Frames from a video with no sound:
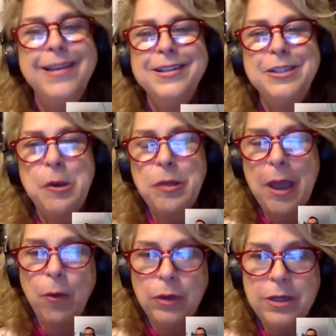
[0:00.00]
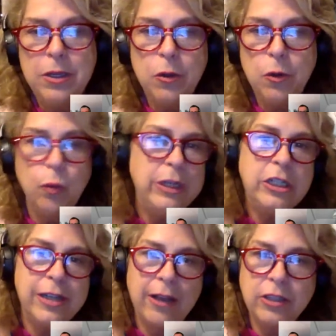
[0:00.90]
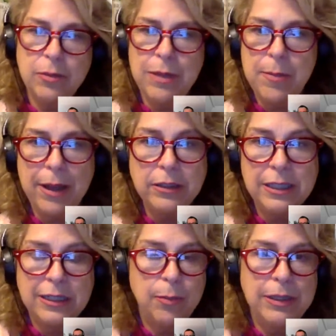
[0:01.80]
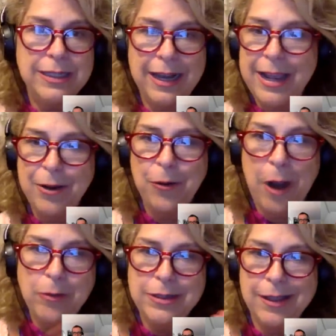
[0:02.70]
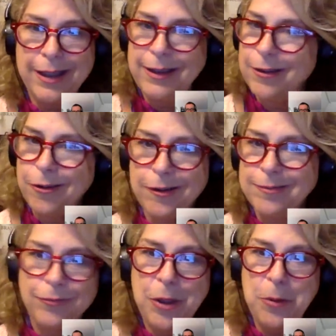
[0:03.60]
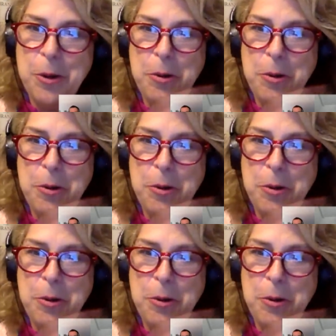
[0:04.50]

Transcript: so that when you reached out to me about 6 months later, I was like, oh, no,